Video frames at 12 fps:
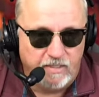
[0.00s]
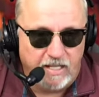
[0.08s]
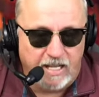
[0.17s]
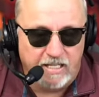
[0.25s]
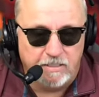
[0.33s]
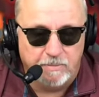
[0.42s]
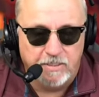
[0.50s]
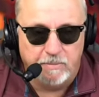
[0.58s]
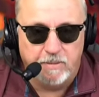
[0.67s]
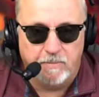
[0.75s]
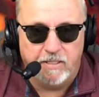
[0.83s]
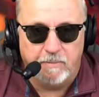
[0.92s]
at w
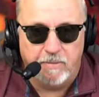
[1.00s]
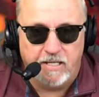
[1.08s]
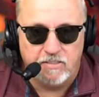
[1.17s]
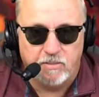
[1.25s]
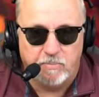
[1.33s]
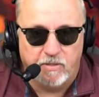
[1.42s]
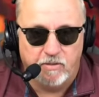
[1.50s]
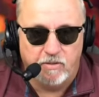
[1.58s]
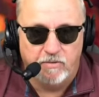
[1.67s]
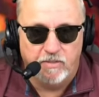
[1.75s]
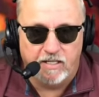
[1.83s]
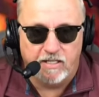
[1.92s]
w w dot pastor paul
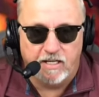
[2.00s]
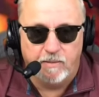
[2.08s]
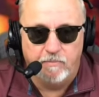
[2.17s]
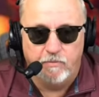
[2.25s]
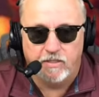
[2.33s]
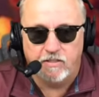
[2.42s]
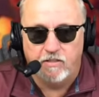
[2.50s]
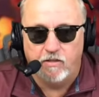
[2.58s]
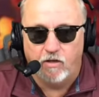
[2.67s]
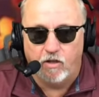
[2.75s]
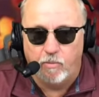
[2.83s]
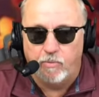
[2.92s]
gold dot com. With
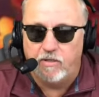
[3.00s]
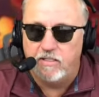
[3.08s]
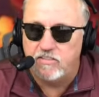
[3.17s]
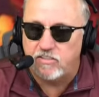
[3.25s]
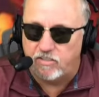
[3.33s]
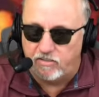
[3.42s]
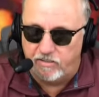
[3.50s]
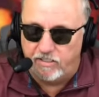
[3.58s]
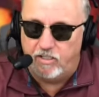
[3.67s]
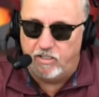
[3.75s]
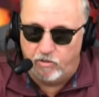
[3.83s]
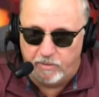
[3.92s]
global
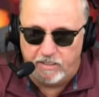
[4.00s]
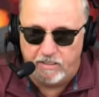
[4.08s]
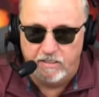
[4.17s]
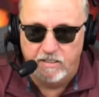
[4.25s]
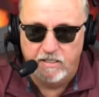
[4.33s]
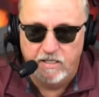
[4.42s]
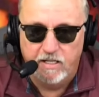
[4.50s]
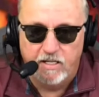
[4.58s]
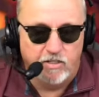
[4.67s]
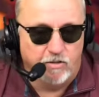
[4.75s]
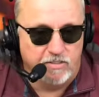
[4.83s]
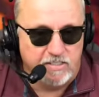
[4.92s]
uncertainty looming,
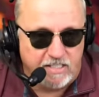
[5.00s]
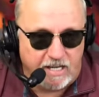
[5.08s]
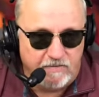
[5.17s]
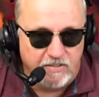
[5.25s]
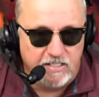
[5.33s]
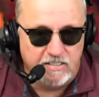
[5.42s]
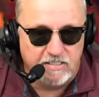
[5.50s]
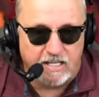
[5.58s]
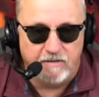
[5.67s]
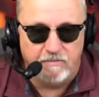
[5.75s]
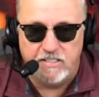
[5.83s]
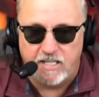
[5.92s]
your savings
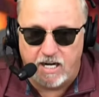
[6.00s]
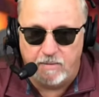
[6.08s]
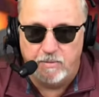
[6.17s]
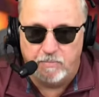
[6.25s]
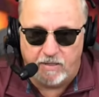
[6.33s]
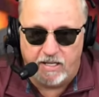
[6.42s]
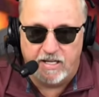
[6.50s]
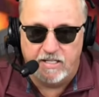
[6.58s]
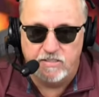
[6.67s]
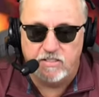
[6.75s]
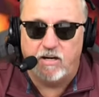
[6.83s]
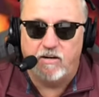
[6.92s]
and retirement
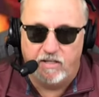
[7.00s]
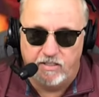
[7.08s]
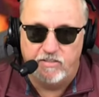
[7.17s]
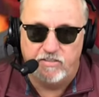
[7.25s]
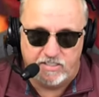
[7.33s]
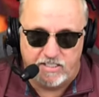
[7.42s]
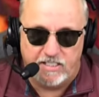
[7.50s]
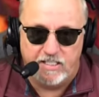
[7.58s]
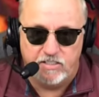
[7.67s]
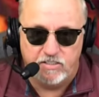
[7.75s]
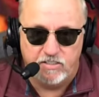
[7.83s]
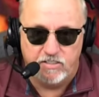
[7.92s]
plans are under
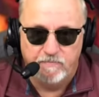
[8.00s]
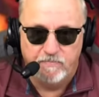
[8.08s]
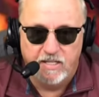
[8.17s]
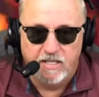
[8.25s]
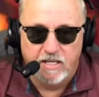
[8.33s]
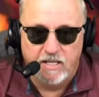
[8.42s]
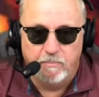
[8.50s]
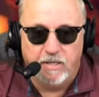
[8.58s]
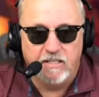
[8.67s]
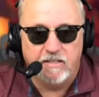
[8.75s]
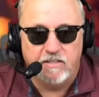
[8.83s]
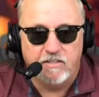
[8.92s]
siege.
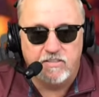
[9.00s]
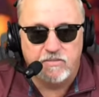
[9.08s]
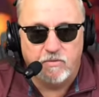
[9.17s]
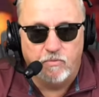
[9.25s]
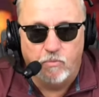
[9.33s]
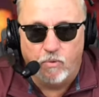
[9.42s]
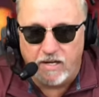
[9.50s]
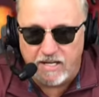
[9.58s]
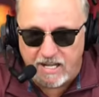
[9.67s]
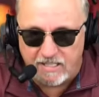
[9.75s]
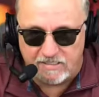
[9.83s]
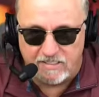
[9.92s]
But there's one
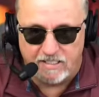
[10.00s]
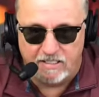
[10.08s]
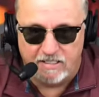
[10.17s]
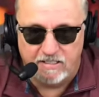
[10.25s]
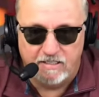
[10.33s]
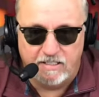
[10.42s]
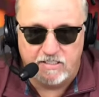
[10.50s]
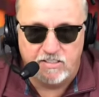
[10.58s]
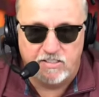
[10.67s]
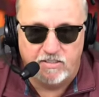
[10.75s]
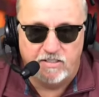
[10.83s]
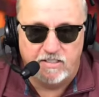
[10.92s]
asset that
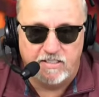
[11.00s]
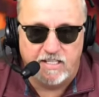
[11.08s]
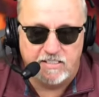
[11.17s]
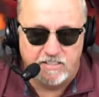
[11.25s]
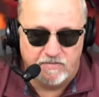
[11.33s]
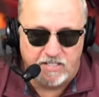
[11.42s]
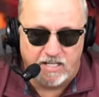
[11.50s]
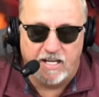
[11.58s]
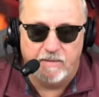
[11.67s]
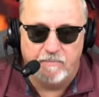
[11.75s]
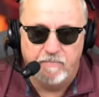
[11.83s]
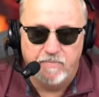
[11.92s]
stood the test of
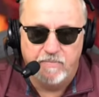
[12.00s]
time: